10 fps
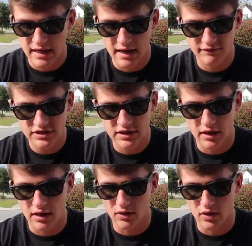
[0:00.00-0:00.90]
And I've just
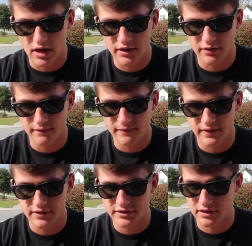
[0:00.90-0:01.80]
caught a lot of good
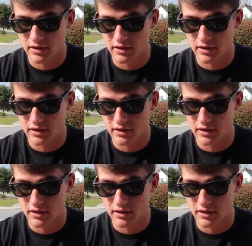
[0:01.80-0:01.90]
fish